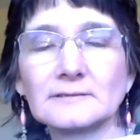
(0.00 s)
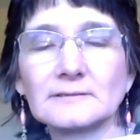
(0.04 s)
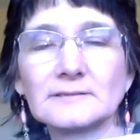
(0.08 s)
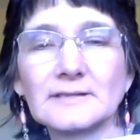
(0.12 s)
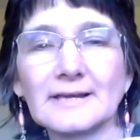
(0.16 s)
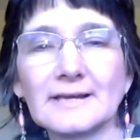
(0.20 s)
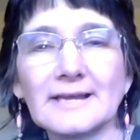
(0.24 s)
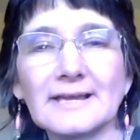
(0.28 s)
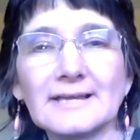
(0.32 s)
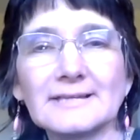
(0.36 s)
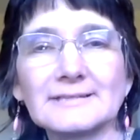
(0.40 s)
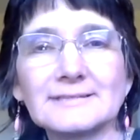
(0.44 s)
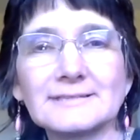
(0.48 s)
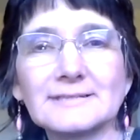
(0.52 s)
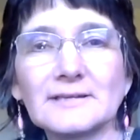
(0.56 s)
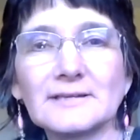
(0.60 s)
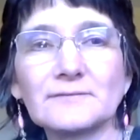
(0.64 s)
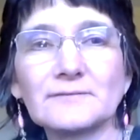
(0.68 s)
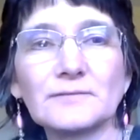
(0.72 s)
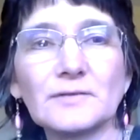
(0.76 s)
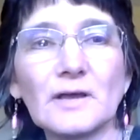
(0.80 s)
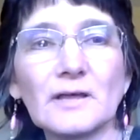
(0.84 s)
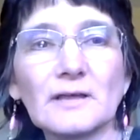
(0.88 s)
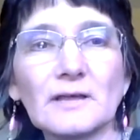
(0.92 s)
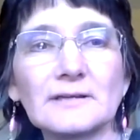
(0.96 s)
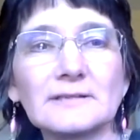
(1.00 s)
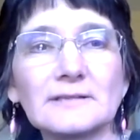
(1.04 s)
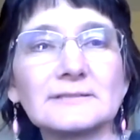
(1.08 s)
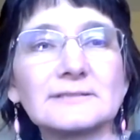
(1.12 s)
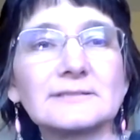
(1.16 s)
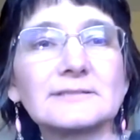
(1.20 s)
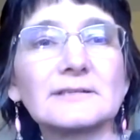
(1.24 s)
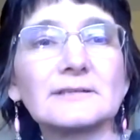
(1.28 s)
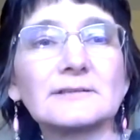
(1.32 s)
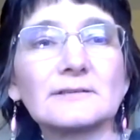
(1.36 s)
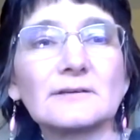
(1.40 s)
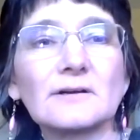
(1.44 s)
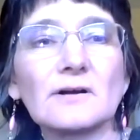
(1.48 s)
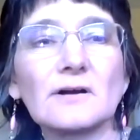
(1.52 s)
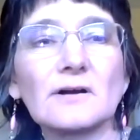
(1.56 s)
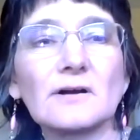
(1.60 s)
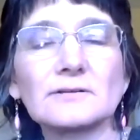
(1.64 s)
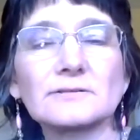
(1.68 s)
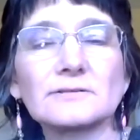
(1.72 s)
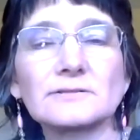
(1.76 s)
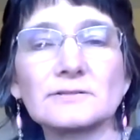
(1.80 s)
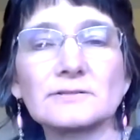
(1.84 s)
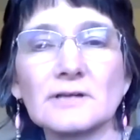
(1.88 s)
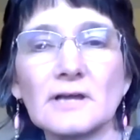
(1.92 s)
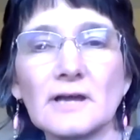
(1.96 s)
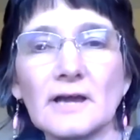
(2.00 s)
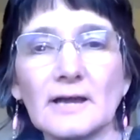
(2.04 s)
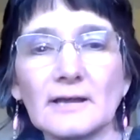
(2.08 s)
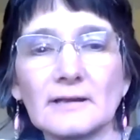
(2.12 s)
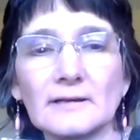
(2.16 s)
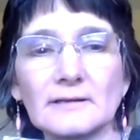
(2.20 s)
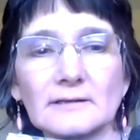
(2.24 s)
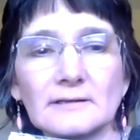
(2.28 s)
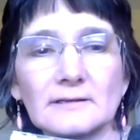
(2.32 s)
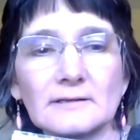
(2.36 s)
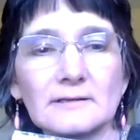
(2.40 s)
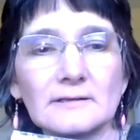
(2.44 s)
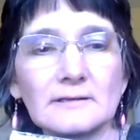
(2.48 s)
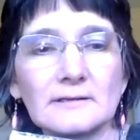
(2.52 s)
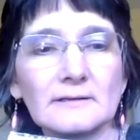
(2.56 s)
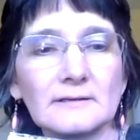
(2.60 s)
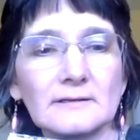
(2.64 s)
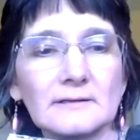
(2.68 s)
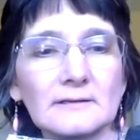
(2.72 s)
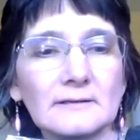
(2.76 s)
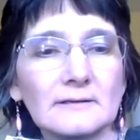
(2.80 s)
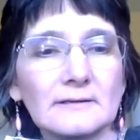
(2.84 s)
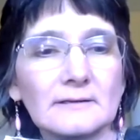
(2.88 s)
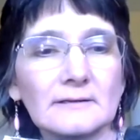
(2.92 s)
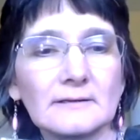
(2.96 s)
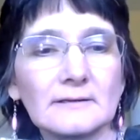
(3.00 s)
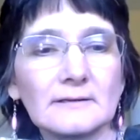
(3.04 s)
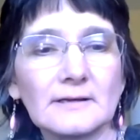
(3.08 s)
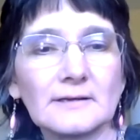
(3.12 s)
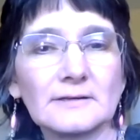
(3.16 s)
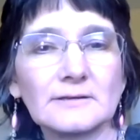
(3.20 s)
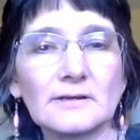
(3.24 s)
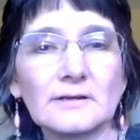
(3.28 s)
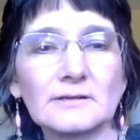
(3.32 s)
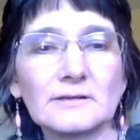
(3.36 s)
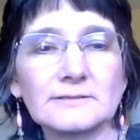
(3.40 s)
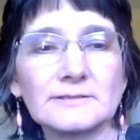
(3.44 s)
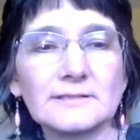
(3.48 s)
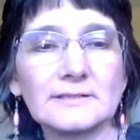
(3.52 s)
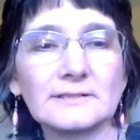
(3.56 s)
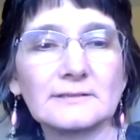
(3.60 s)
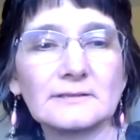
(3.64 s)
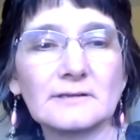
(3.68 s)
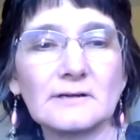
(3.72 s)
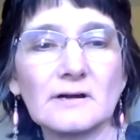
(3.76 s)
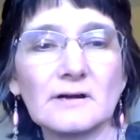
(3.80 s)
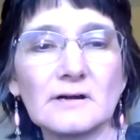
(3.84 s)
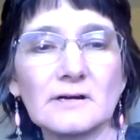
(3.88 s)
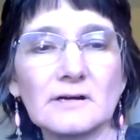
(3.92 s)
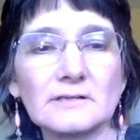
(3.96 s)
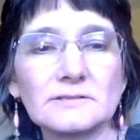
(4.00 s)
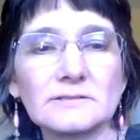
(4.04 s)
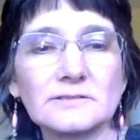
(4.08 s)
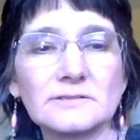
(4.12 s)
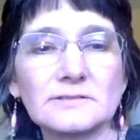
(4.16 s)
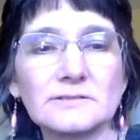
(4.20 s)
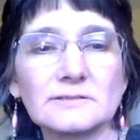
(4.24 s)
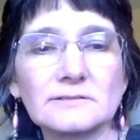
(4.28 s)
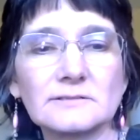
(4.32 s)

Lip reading: I can't see if y'all can see the cards or not. Can y'all see the cards?